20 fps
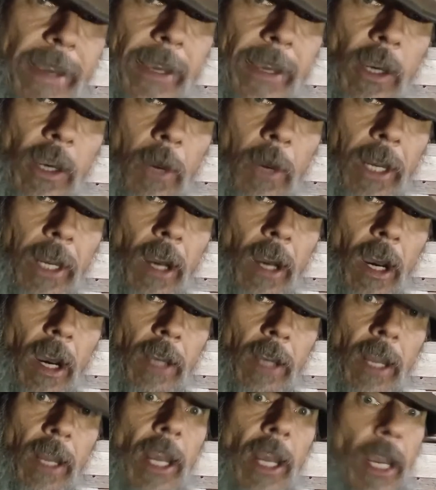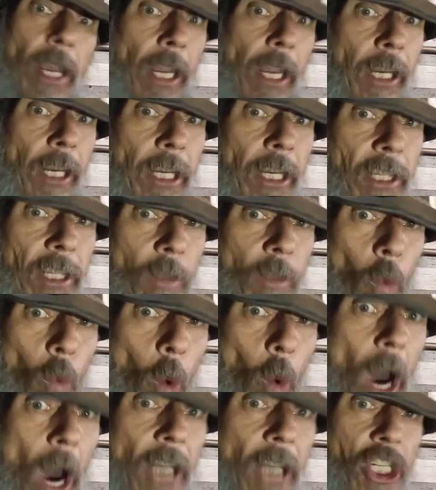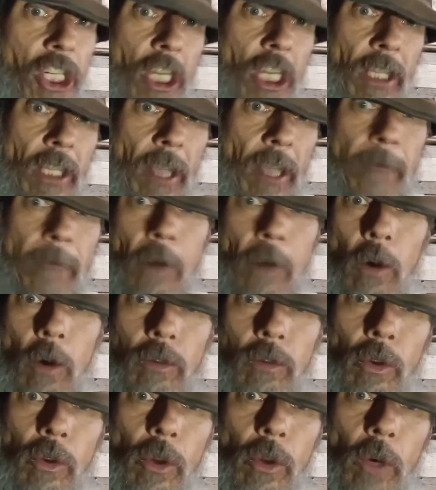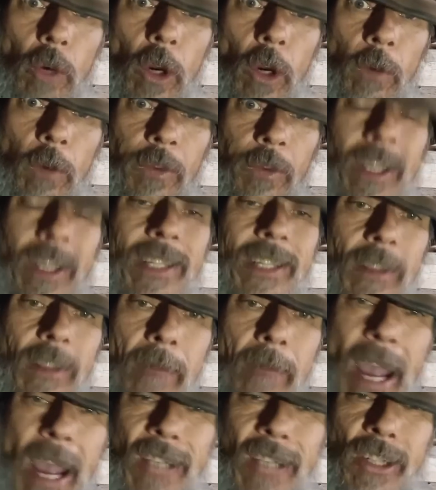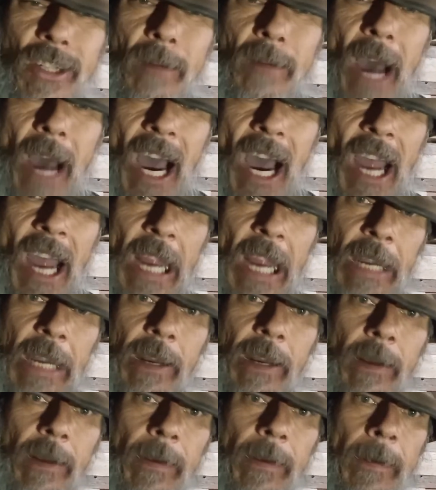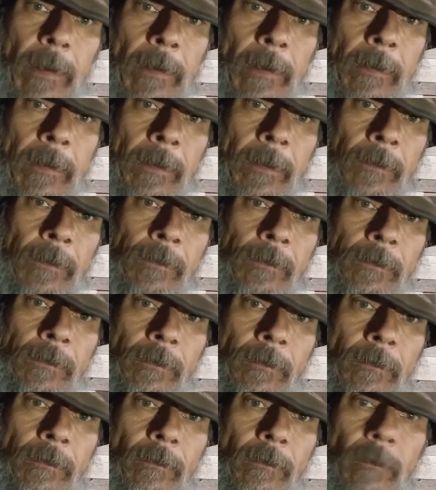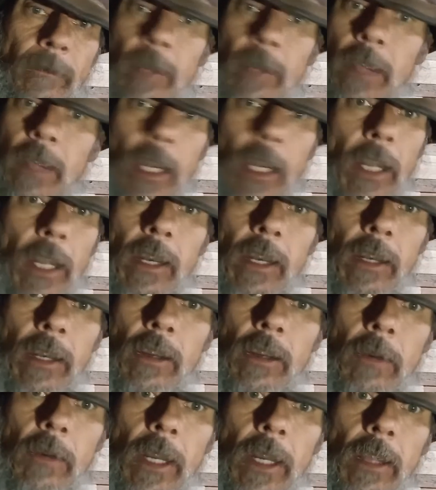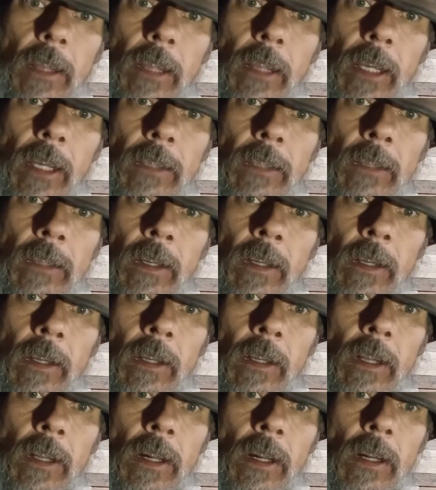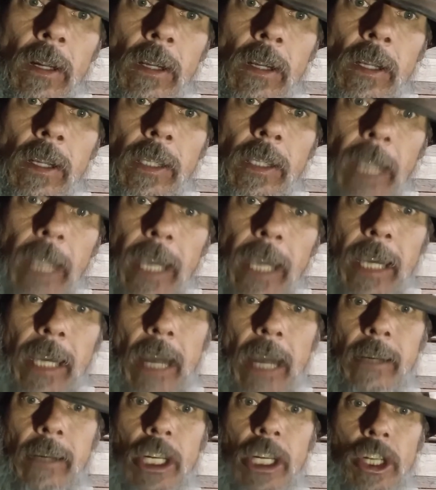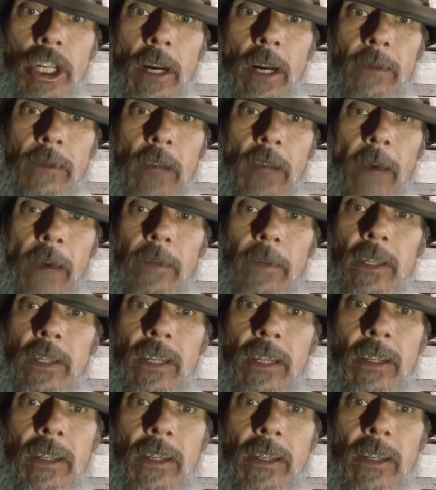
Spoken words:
going on, and he's watching them go through the roof. He's the mastermind. And they didn't do anything. Lake County Sheriff's Office is a